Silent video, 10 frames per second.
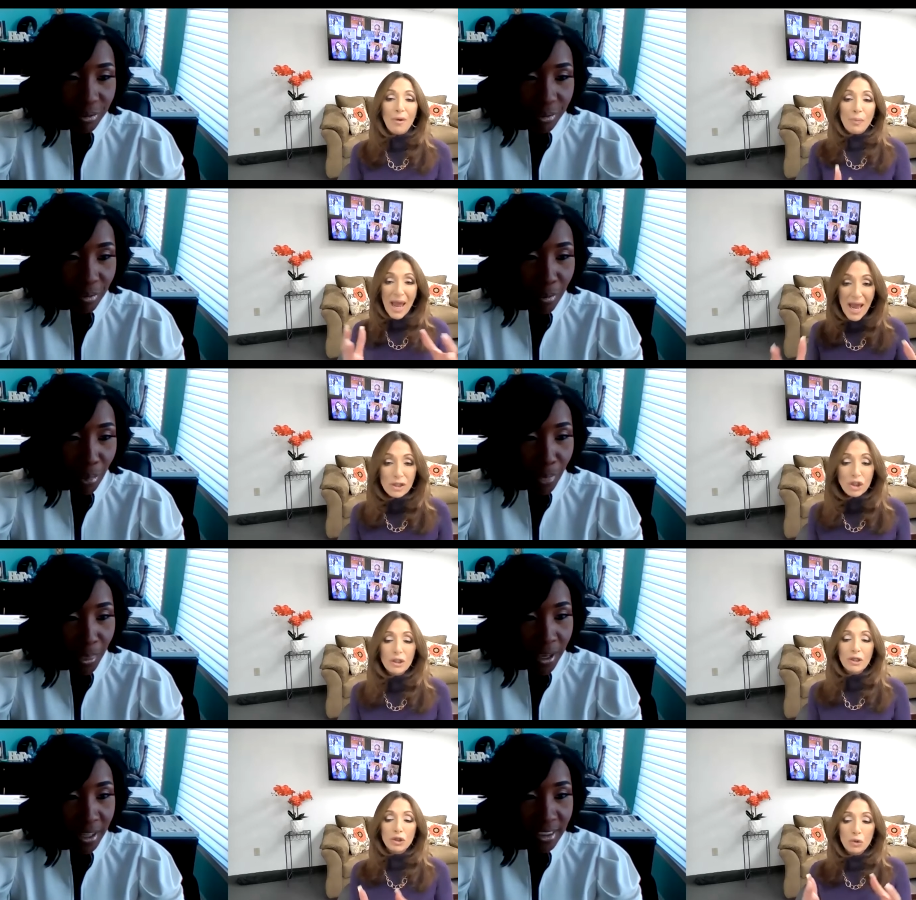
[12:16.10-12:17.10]
Speaker 1: how
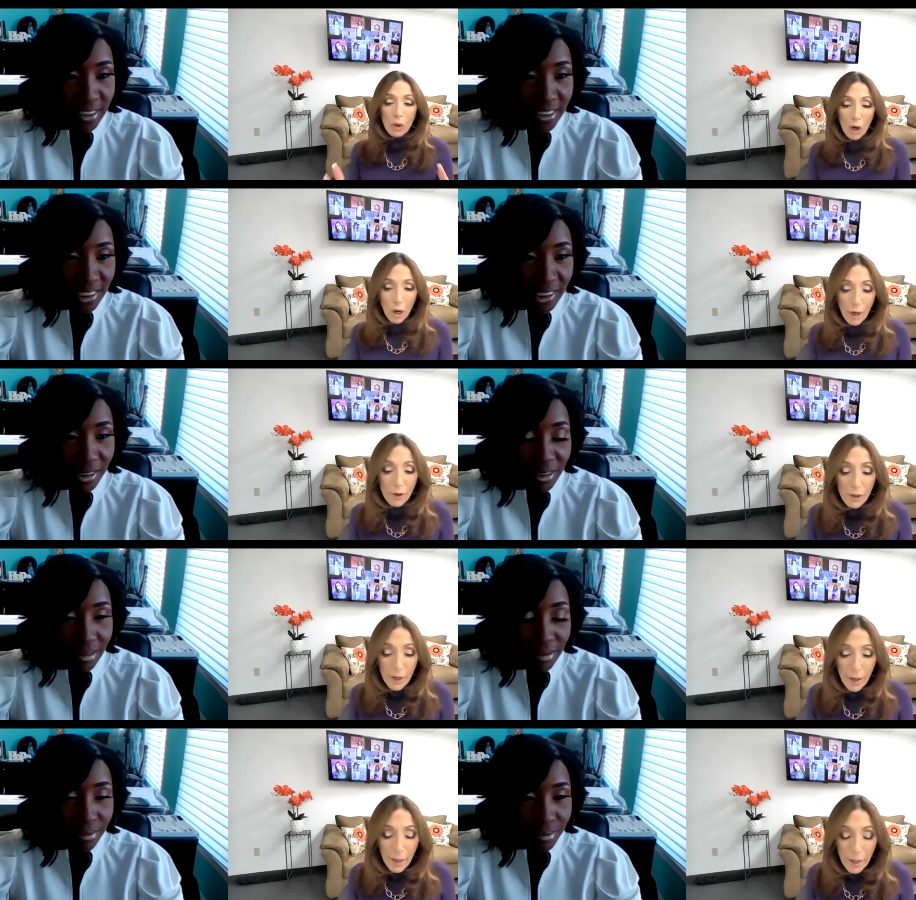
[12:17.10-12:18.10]
passionate you are.
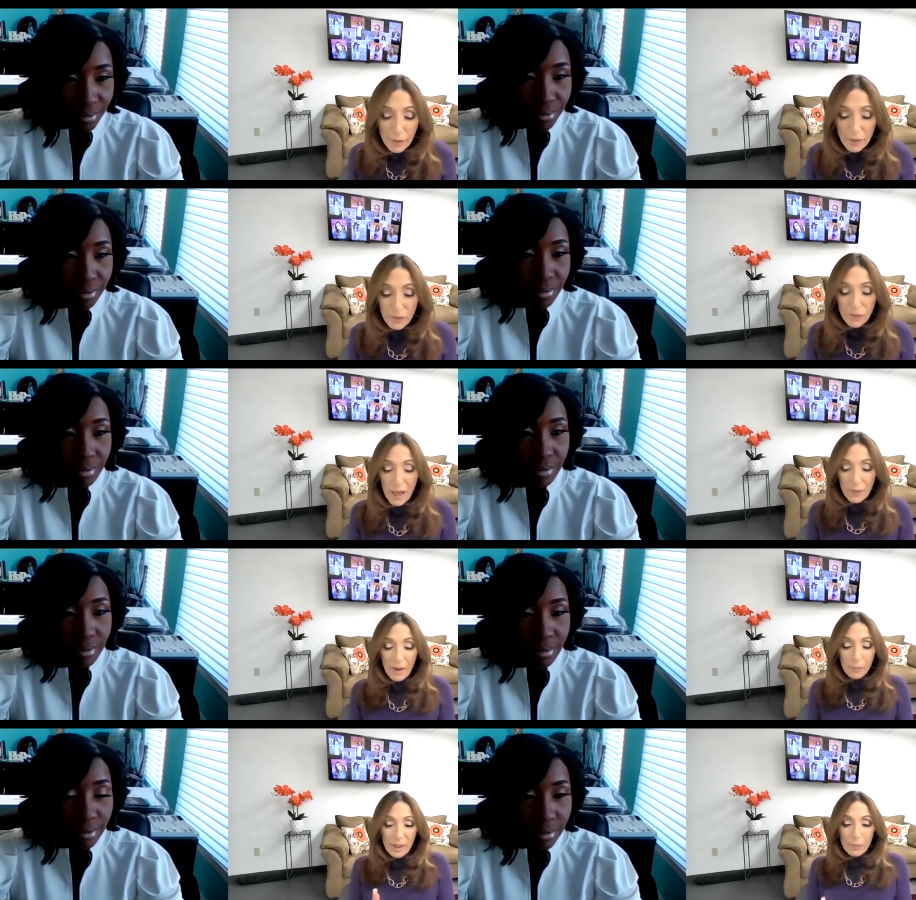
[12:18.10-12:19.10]
And you said
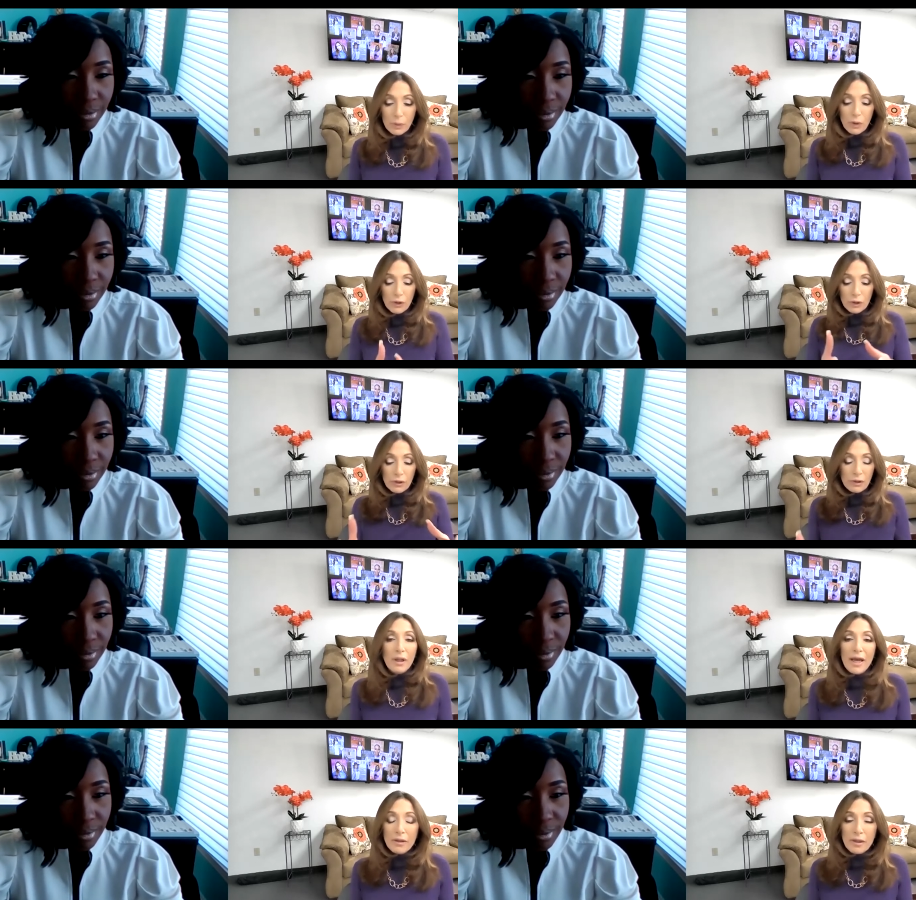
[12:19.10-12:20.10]
that people aren't gonna
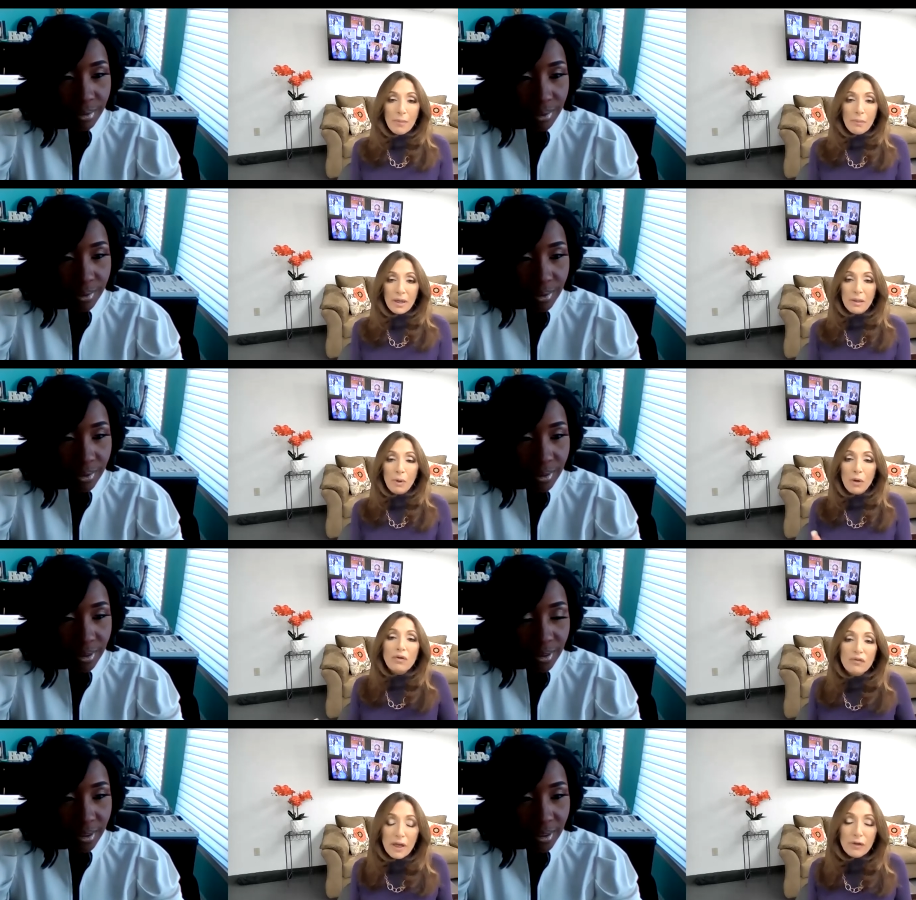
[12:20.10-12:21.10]
like that money
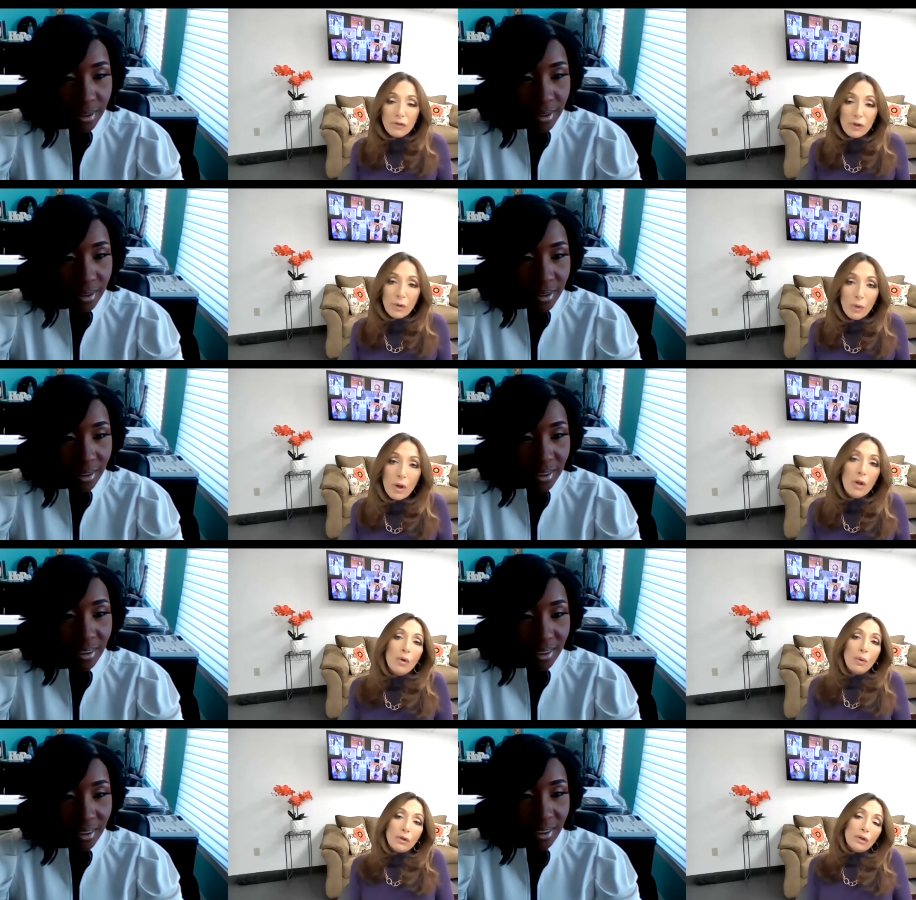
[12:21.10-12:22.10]
motivates you.
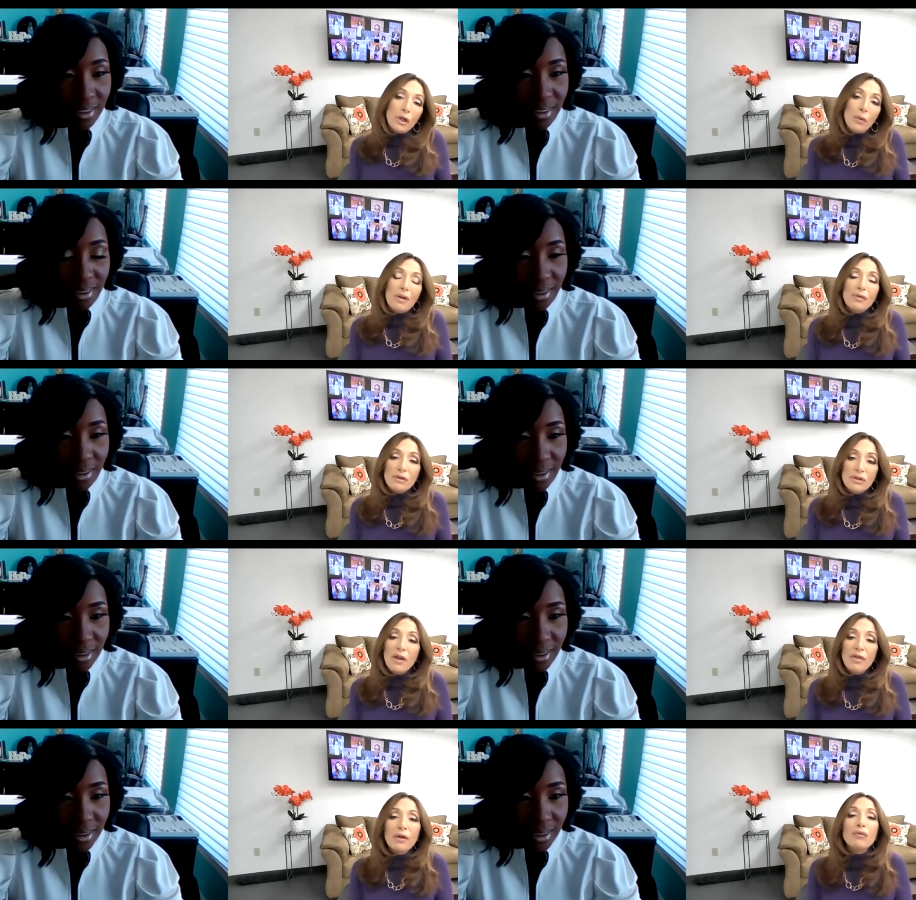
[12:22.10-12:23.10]
Well, you know what? There's
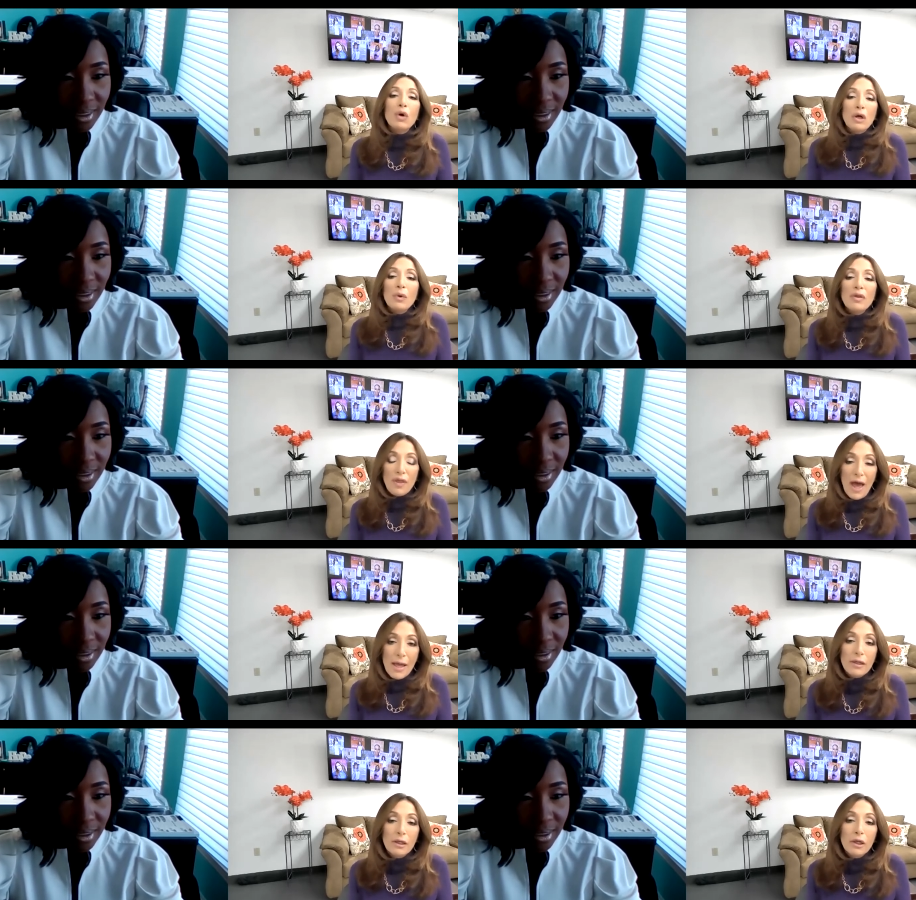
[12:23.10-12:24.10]
nothing wrong with that.